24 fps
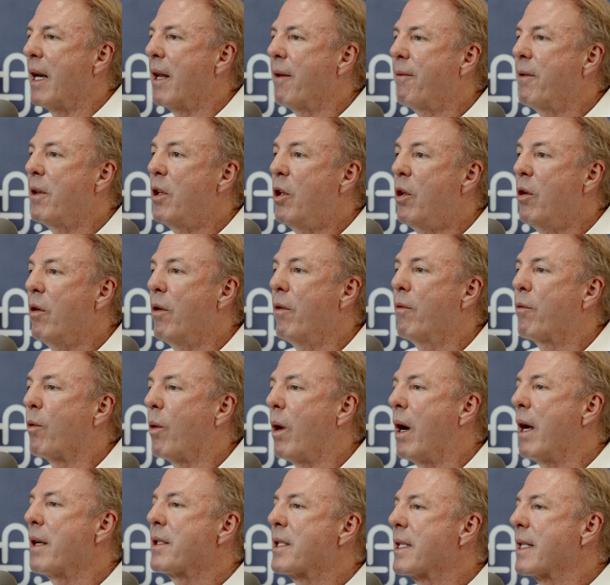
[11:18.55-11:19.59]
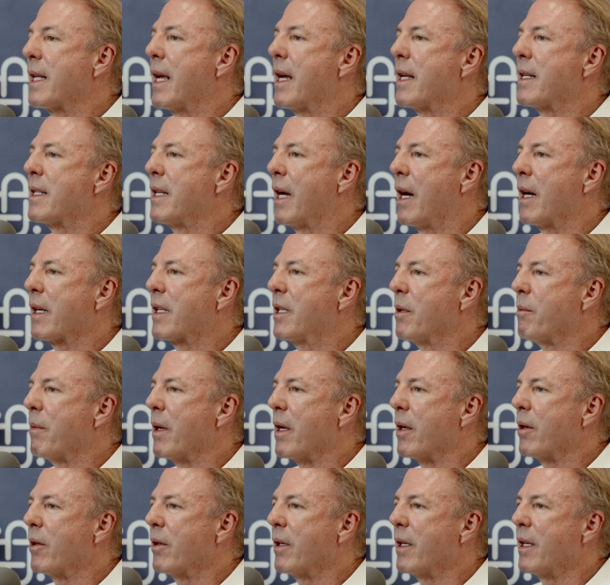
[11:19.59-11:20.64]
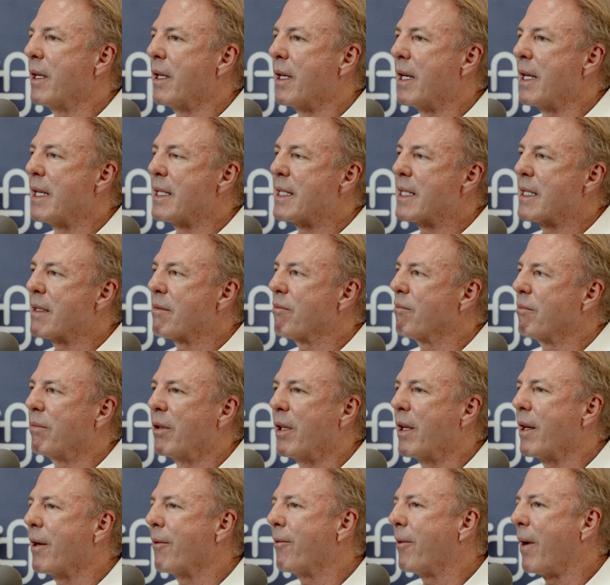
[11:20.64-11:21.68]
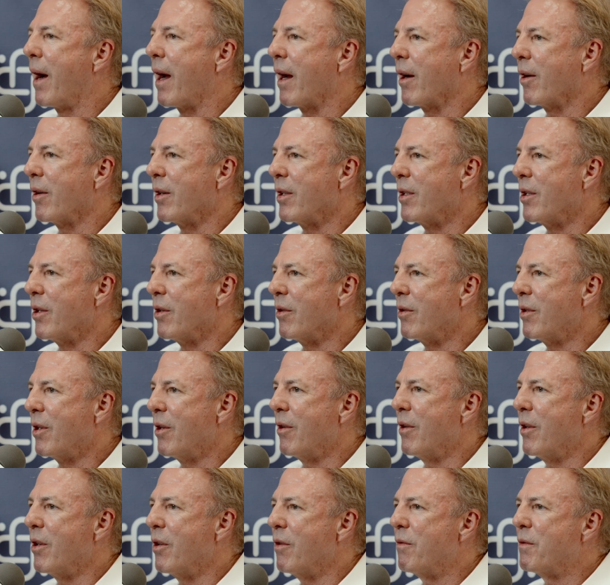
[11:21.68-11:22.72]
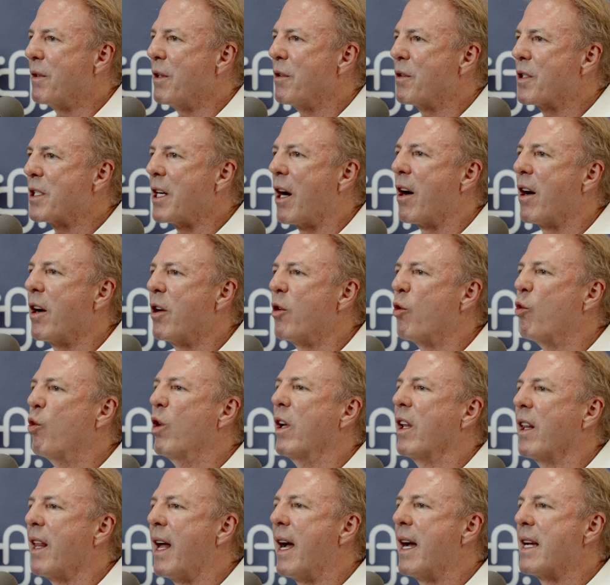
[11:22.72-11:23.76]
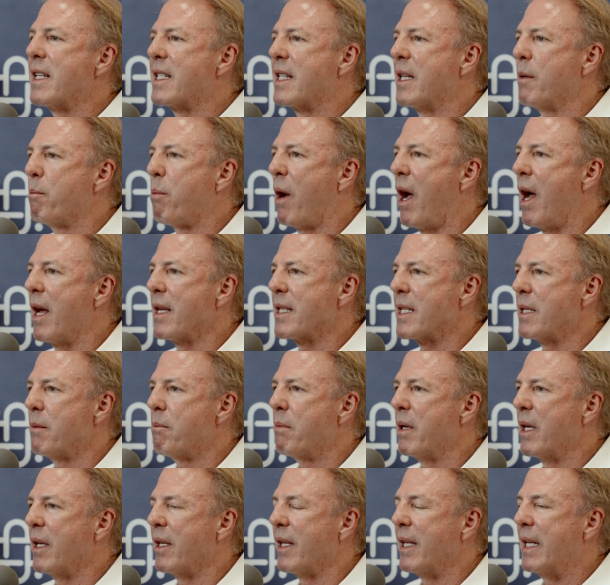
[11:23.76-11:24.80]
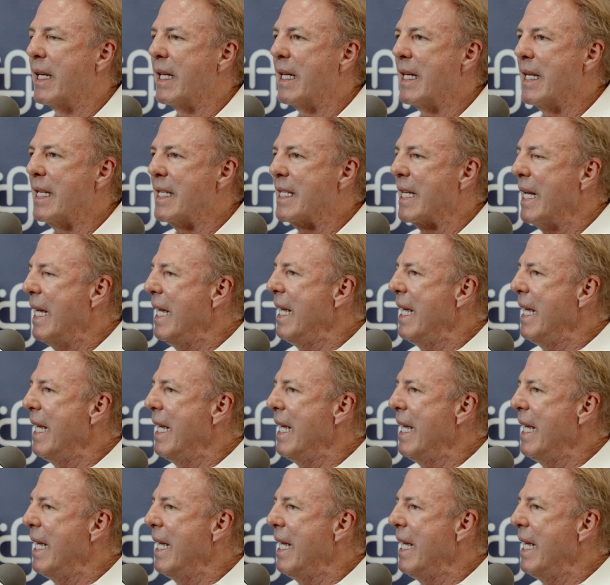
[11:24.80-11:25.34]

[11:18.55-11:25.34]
if you've watched that documentary and it's lit a fire in you, you started to realize the possibilities.